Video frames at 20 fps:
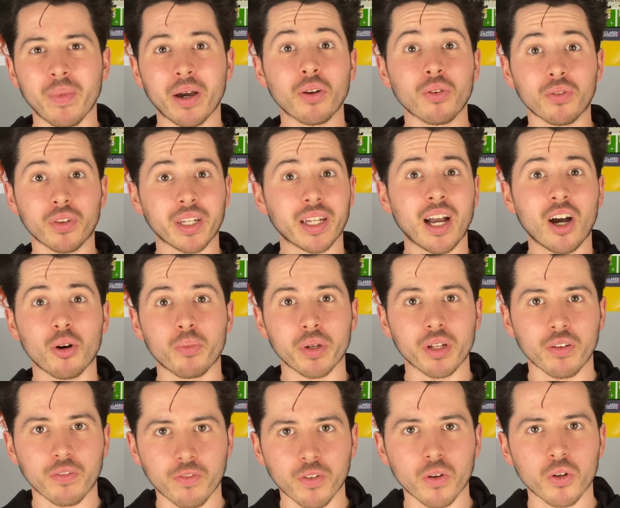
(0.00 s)
I don't think that'll be
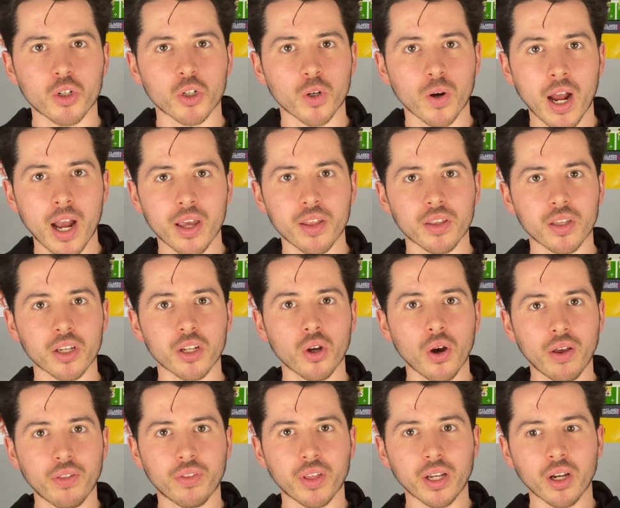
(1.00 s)
the future either. You know, I
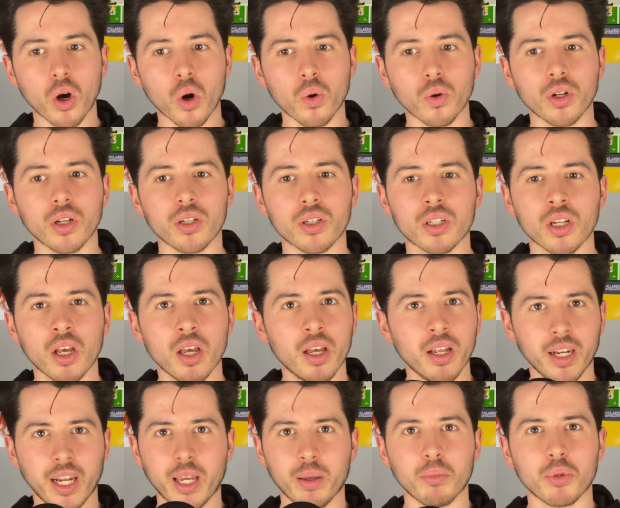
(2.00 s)
think owners like